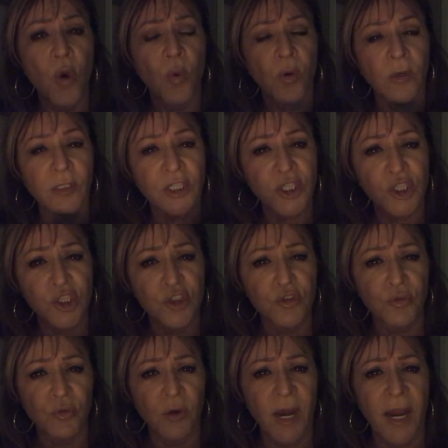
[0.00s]
were
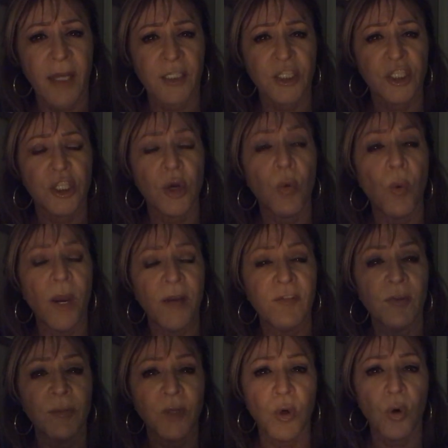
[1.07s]
stretched away
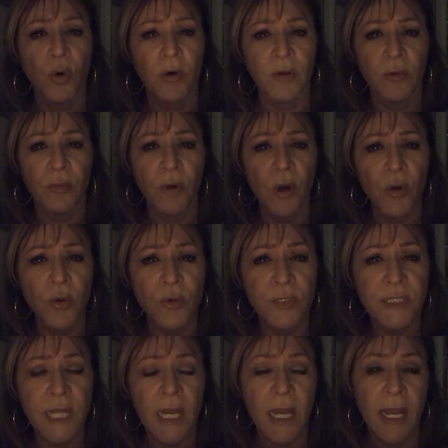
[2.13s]
from the core of the rose,